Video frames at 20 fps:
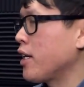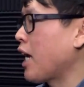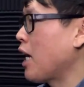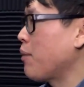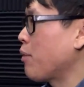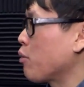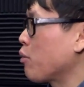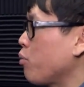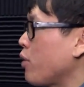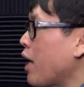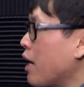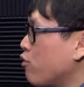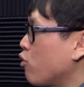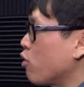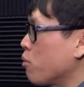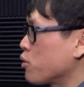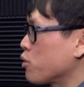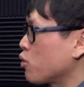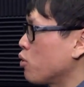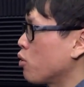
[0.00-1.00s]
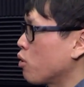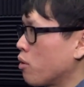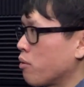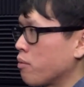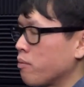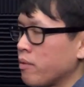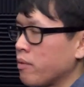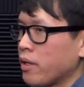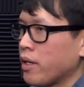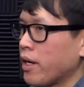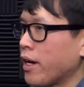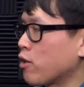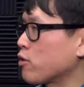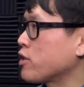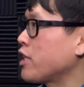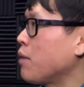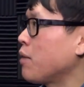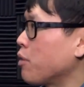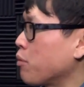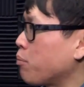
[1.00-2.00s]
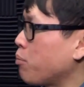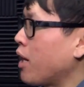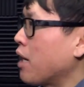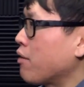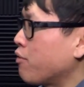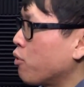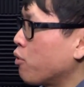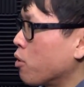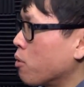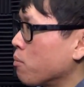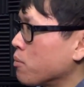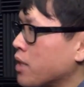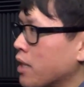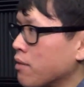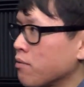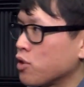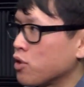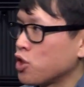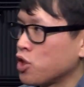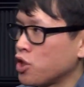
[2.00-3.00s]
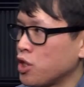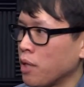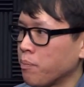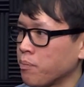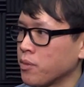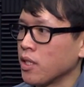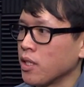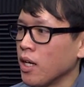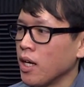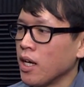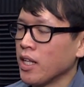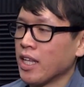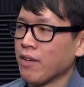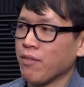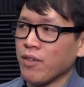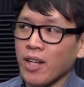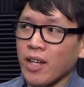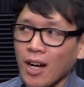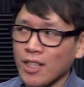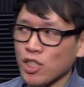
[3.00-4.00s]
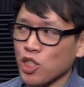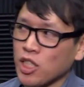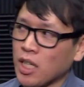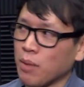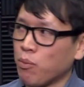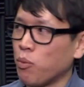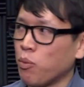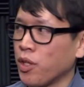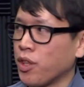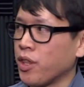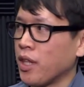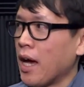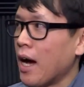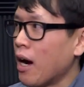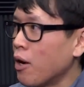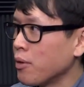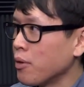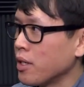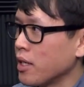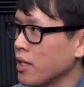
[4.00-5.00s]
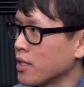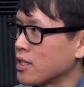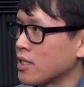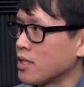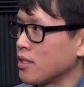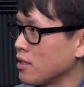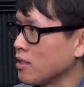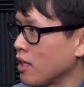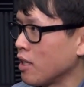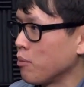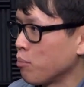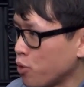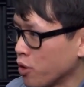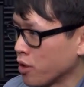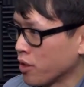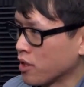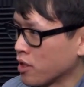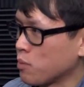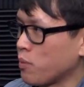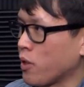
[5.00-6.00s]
gaming platforms or entertainment platforms that have not shipped without its input experience.